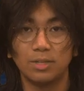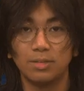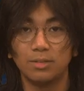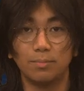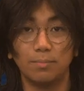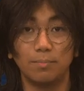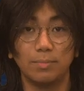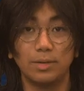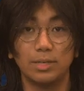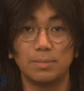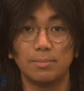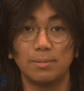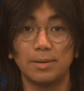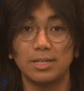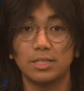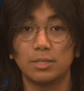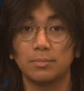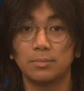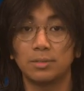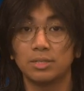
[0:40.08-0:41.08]
Men's
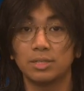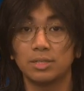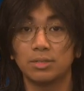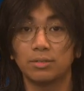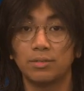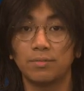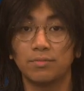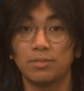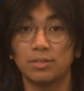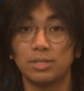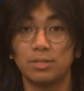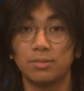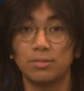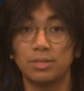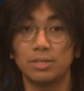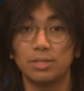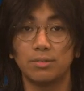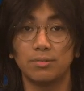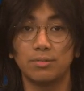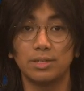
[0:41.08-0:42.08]
basketball is looking for students
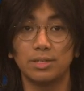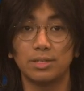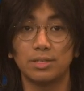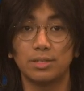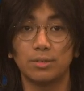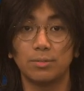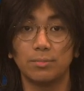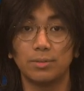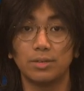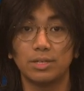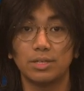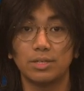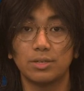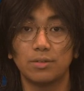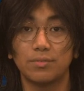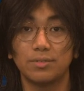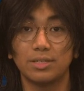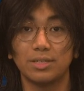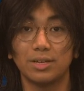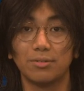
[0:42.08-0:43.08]
who need community
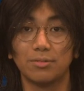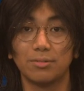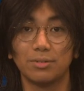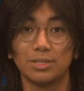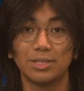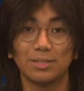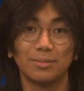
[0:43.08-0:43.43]
service hours.